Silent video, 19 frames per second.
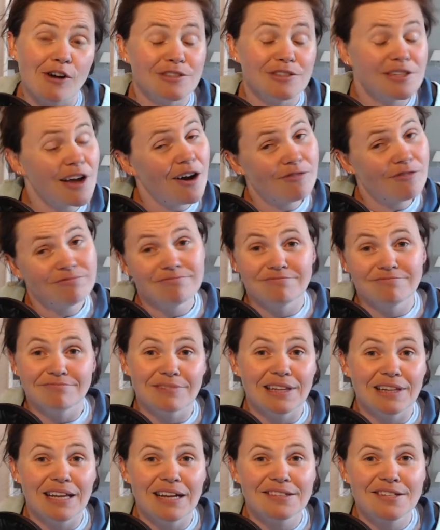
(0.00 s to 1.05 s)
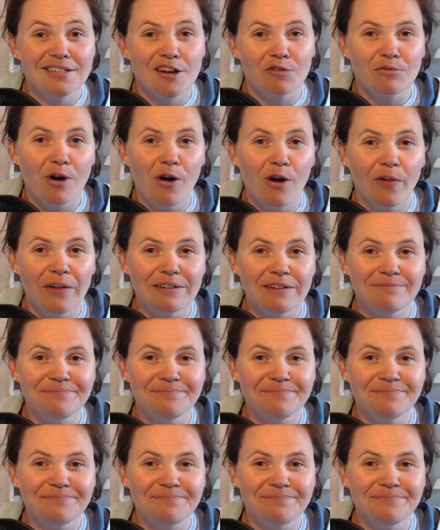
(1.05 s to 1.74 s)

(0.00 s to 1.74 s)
So let's get rolling.